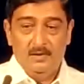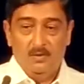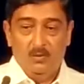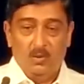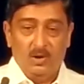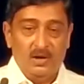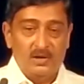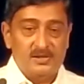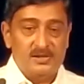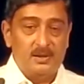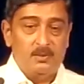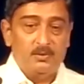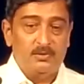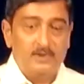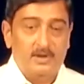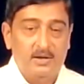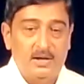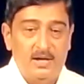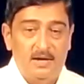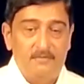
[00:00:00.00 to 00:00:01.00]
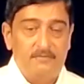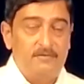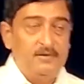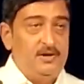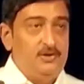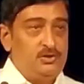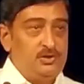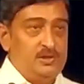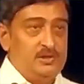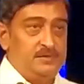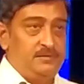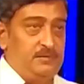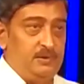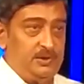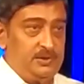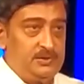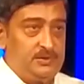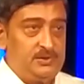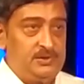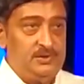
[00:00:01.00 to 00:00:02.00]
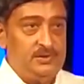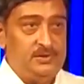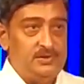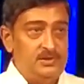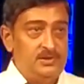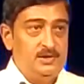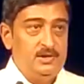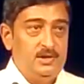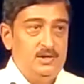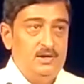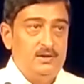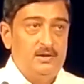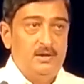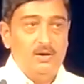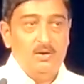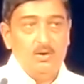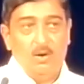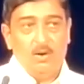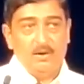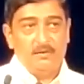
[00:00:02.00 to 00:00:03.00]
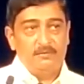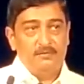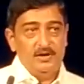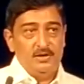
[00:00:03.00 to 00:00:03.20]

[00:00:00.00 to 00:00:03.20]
What are some of the key features, for instance? There are a lot of